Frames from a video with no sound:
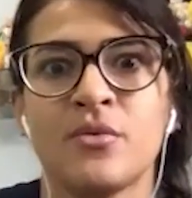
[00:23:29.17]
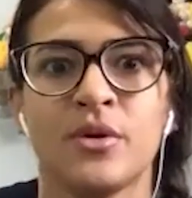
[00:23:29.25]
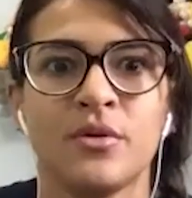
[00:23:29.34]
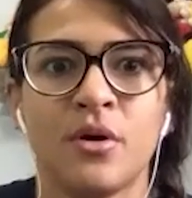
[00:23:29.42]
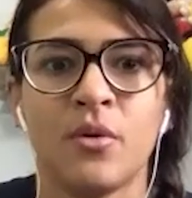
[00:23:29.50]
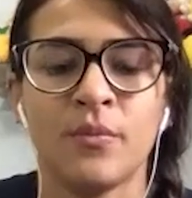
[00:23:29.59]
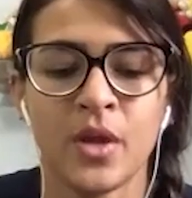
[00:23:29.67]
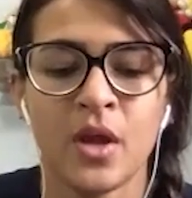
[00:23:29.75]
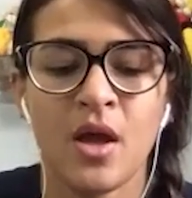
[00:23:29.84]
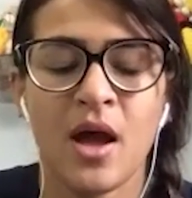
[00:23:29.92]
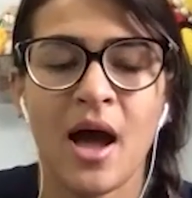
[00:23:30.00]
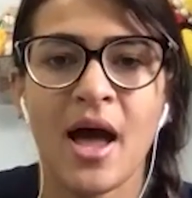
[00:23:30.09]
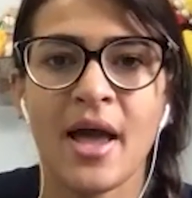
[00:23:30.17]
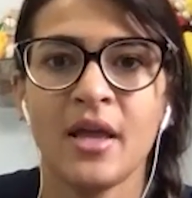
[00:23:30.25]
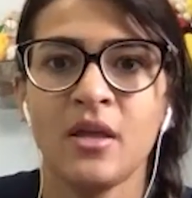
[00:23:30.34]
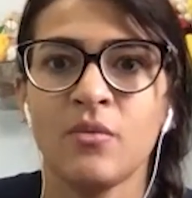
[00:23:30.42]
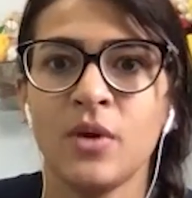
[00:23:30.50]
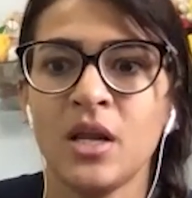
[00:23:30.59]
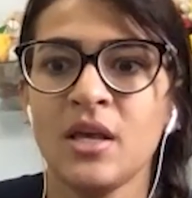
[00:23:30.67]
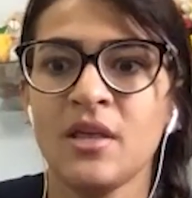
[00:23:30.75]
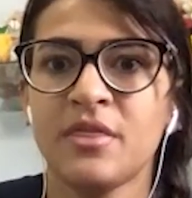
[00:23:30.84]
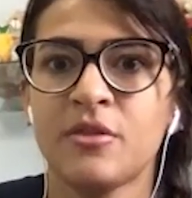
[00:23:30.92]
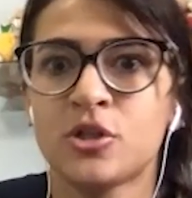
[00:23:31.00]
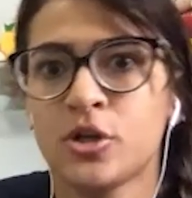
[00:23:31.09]
You know, I really
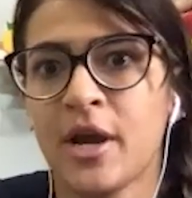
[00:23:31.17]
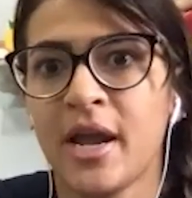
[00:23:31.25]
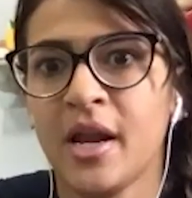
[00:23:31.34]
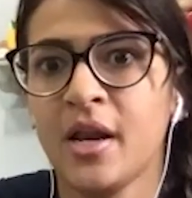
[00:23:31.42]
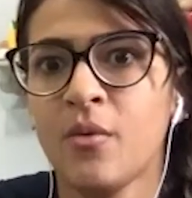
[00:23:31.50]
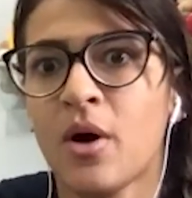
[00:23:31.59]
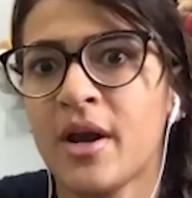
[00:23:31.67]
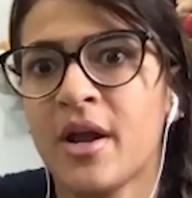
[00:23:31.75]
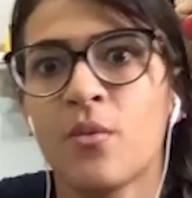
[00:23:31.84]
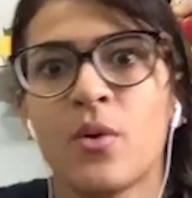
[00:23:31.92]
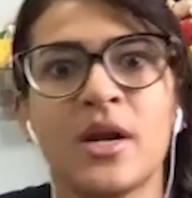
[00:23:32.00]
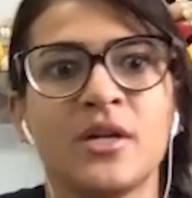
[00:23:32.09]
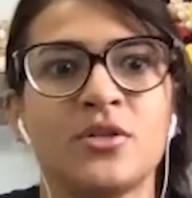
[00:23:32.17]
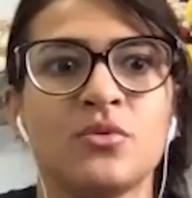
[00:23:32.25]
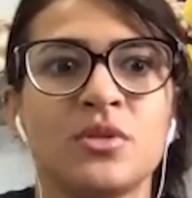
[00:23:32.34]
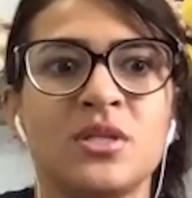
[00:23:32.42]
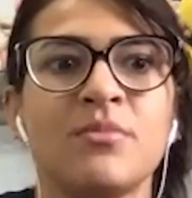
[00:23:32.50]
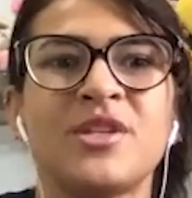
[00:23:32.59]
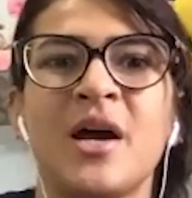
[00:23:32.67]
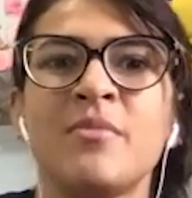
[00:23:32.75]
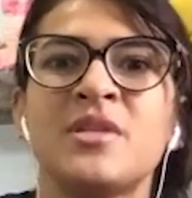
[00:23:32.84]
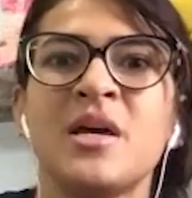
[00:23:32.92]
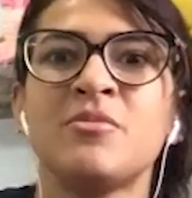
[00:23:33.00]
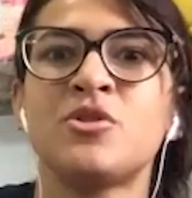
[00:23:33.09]
training what I want to do.
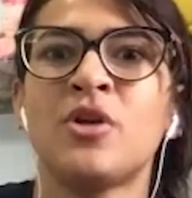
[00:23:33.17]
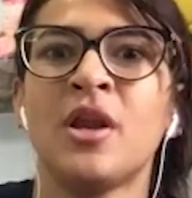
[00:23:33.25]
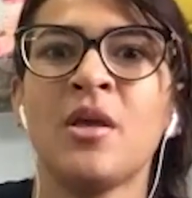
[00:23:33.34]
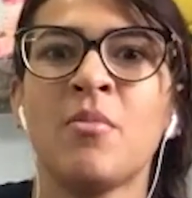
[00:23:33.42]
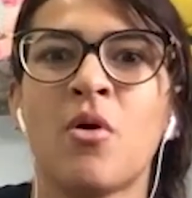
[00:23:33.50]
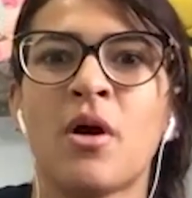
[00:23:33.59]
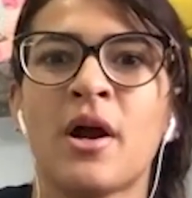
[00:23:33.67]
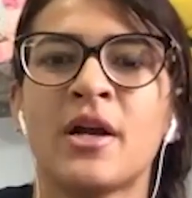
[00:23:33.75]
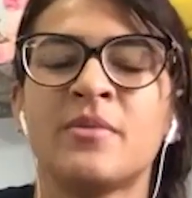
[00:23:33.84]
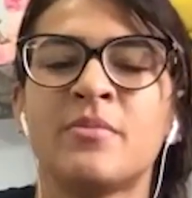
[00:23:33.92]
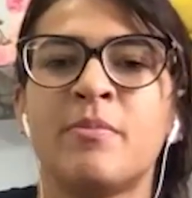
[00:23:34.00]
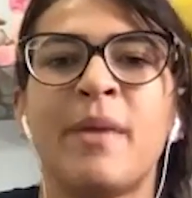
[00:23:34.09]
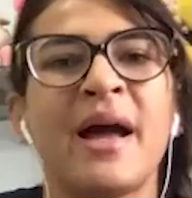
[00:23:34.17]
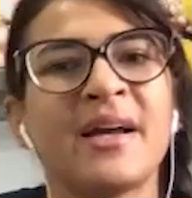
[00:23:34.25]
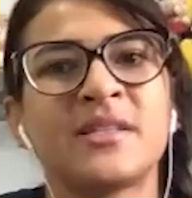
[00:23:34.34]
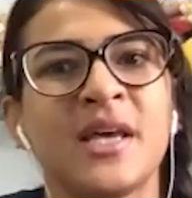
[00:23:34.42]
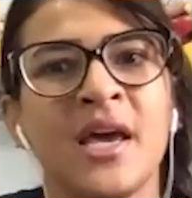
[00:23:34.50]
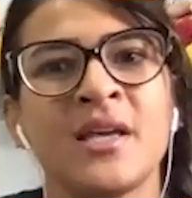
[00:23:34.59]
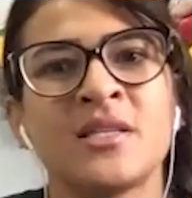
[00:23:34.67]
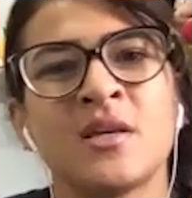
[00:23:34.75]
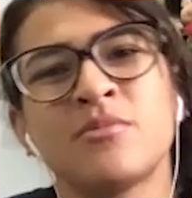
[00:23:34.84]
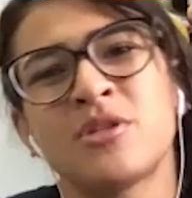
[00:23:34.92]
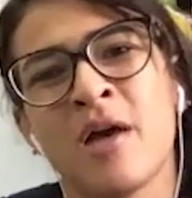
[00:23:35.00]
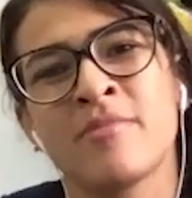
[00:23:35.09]
Sometimes I'm training more back take.
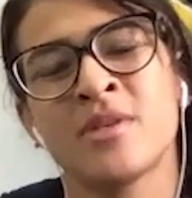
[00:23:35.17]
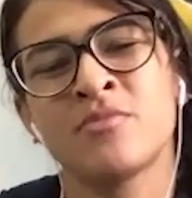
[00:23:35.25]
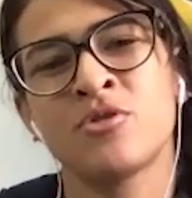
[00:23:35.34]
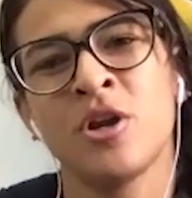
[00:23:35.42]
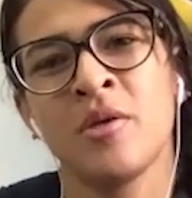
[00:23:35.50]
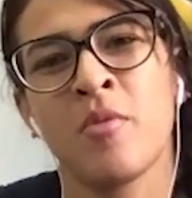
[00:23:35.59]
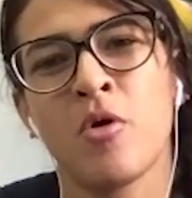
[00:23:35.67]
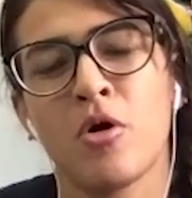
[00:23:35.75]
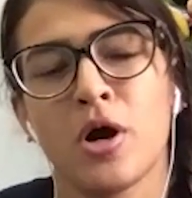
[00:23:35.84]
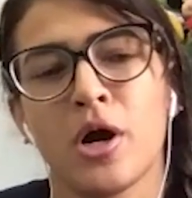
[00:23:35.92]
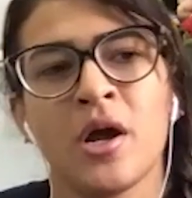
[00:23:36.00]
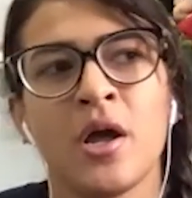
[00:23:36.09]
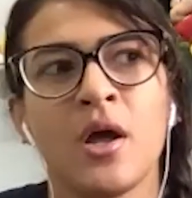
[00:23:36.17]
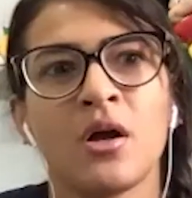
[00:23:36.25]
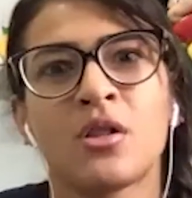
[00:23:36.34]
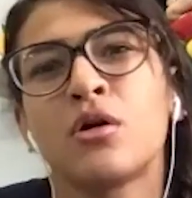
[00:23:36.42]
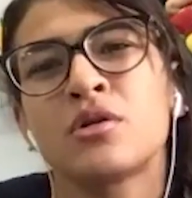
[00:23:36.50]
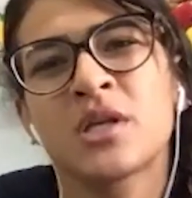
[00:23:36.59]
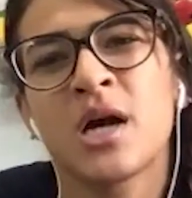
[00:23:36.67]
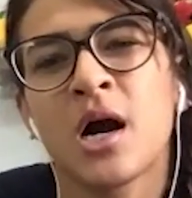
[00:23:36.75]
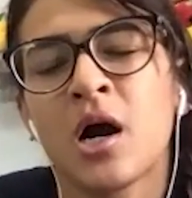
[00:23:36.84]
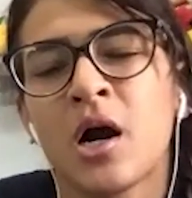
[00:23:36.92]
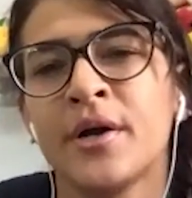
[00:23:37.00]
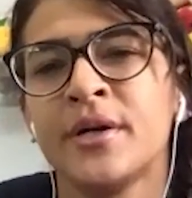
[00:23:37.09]
Sometimes I'm training more close
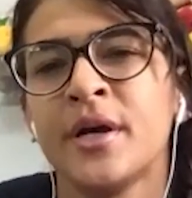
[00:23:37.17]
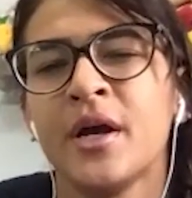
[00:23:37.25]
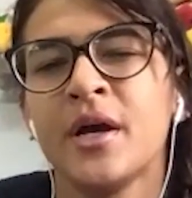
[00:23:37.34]
guard.